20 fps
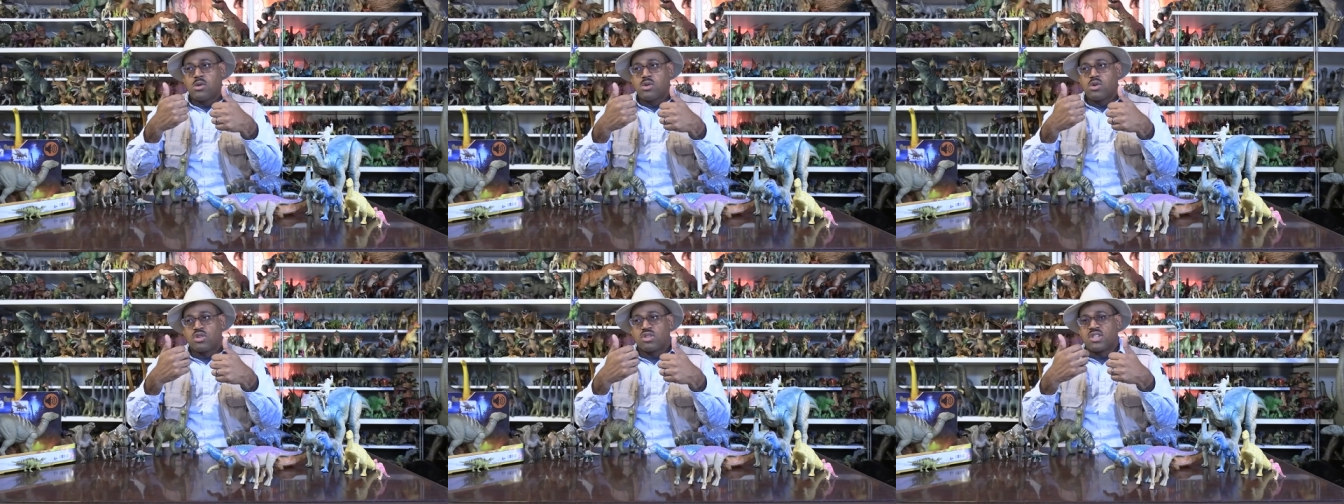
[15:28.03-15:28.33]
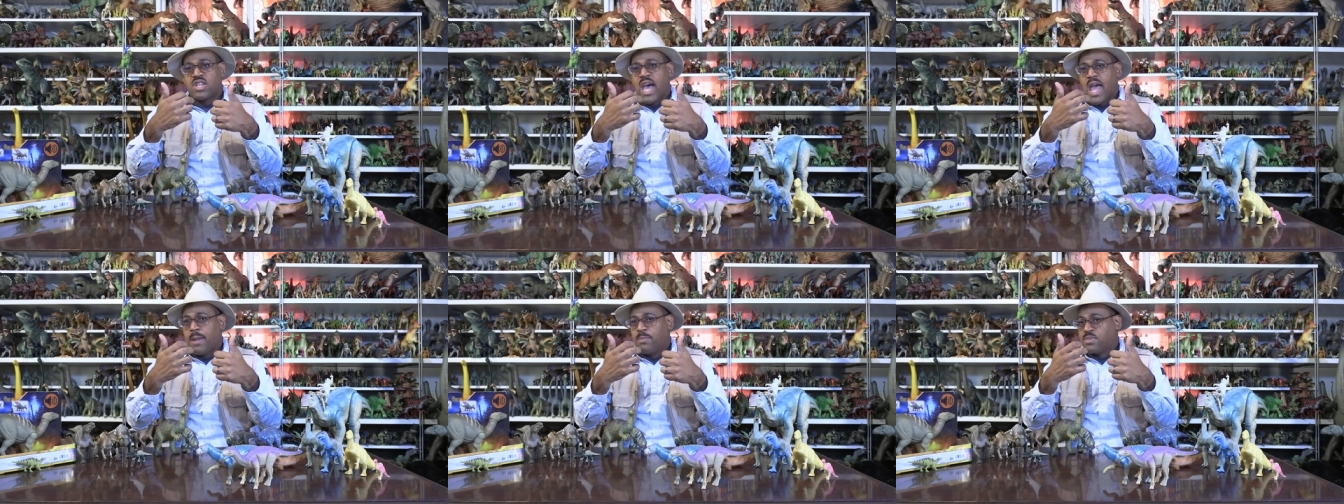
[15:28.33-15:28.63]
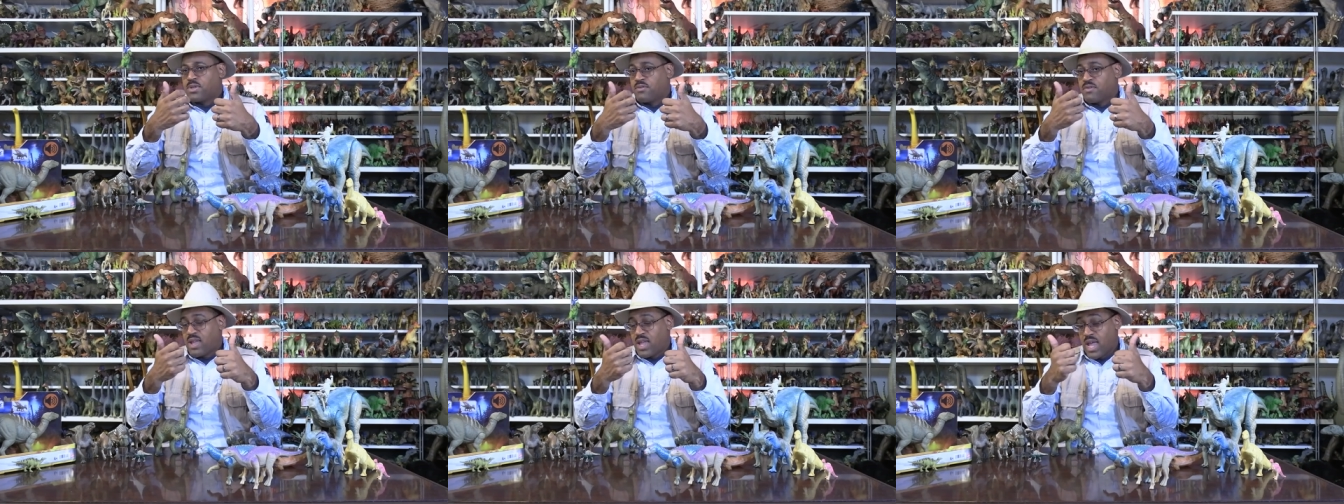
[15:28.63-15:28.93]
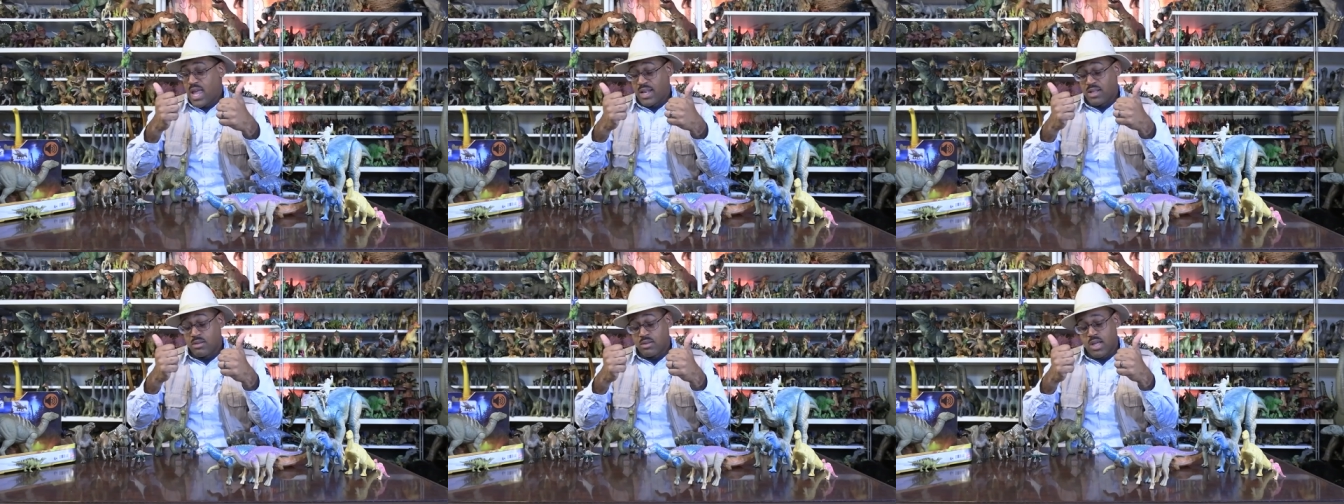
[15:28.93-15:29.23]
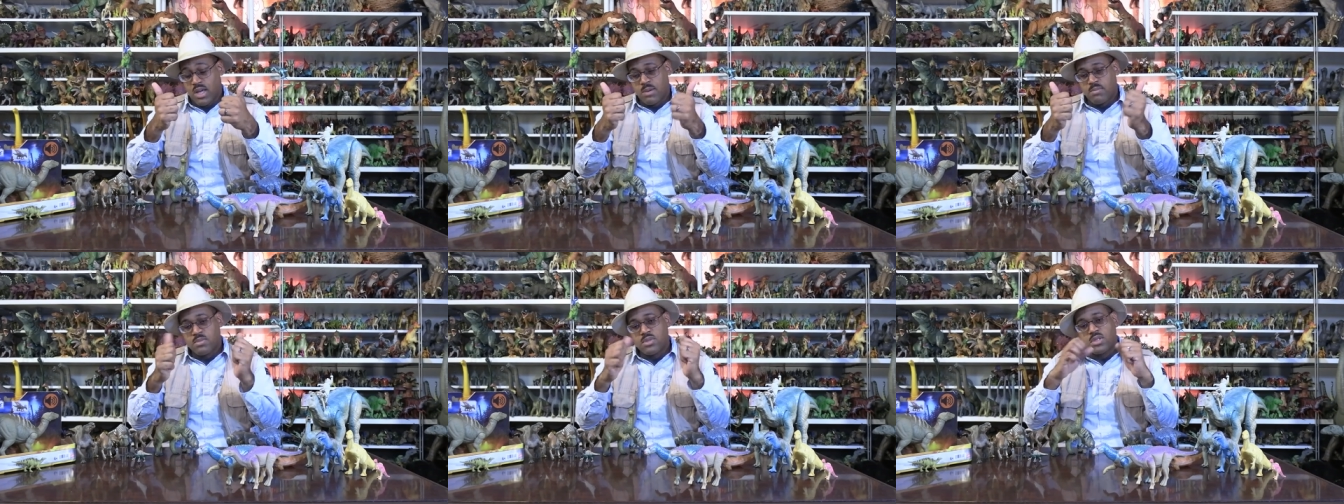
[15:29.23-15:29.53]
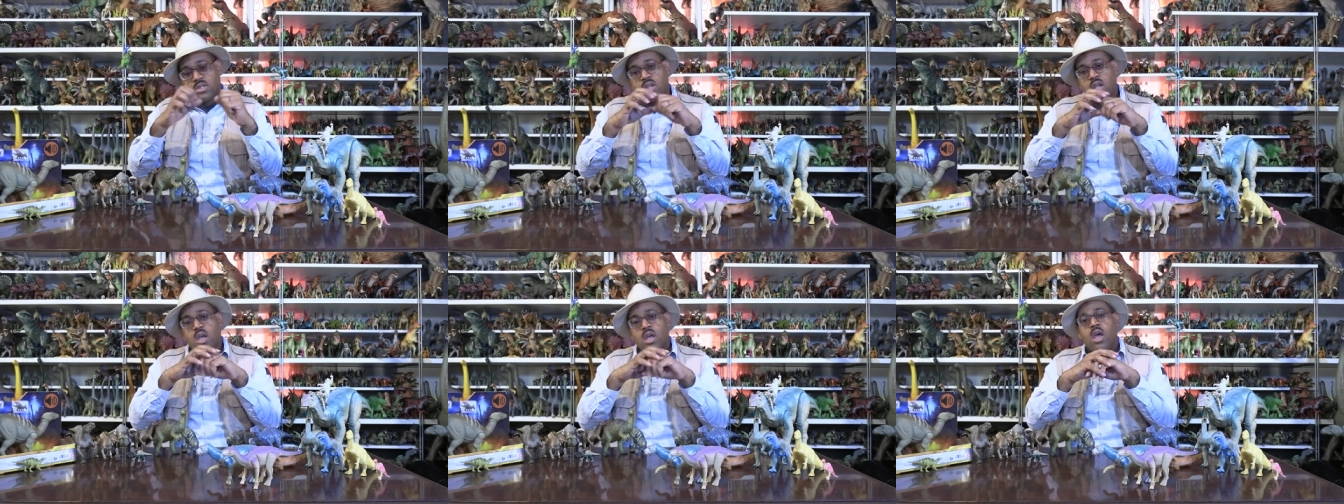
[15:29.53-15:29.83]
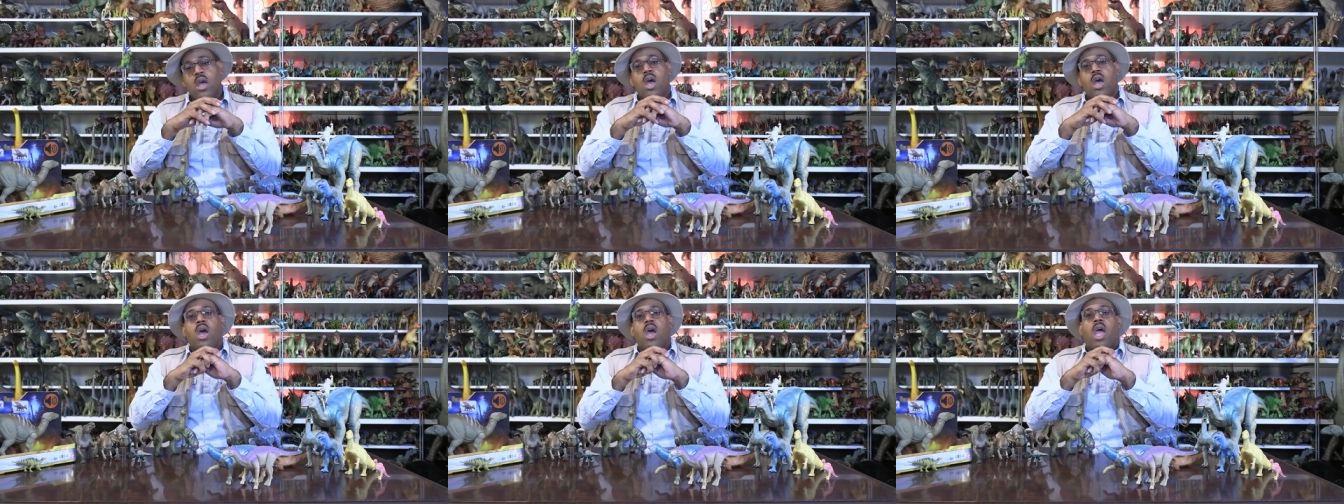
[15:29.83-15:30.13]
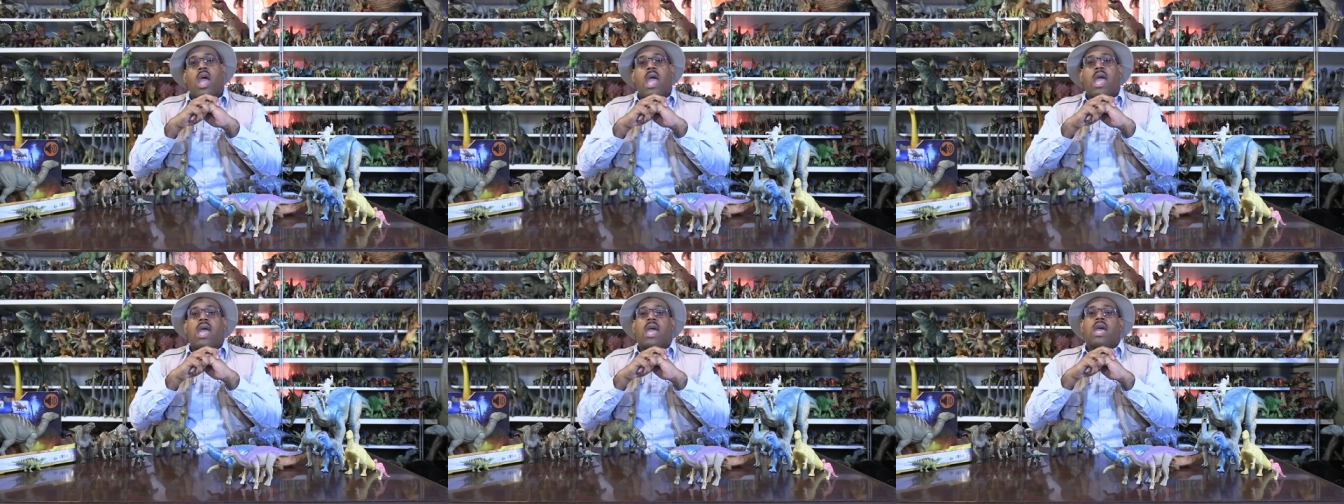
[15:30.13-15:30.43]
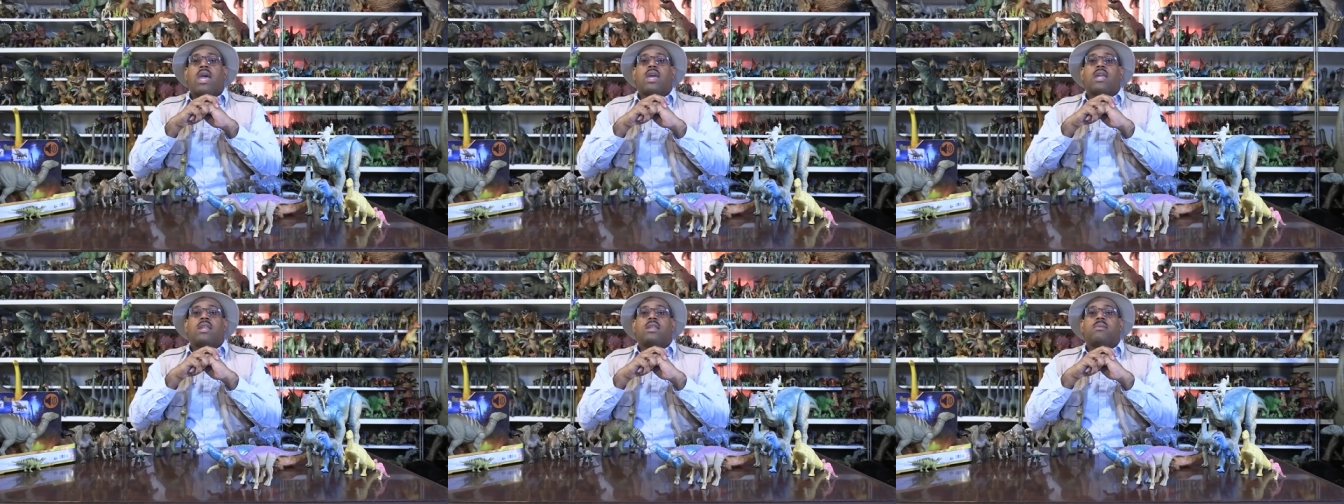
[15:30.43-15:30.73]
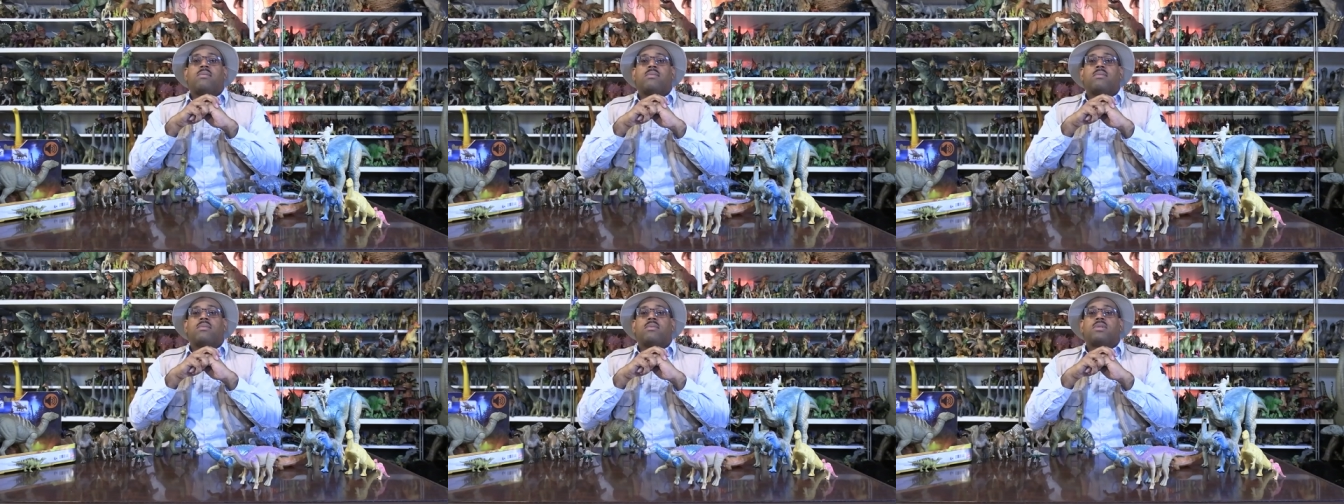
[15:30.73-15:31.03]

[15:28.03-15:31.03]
or types of hand thumbs. And